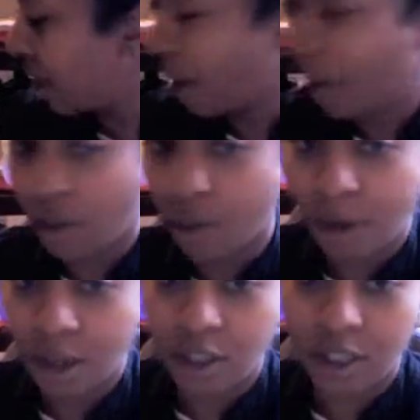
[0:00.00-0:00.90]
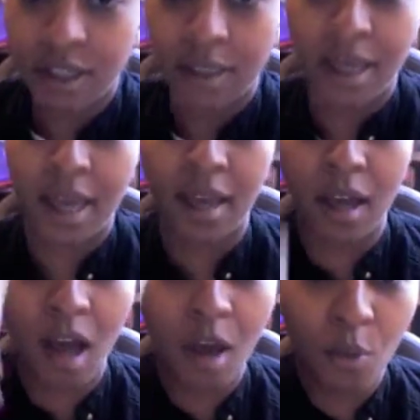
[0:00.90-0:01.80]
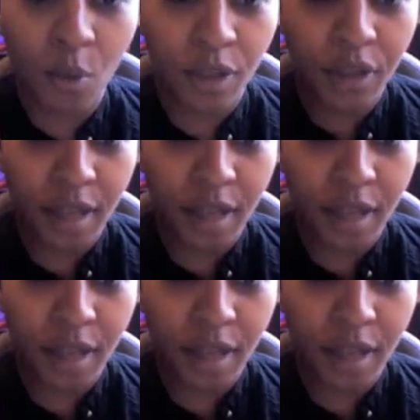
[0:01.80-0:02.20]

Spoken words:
about the brushes that come with the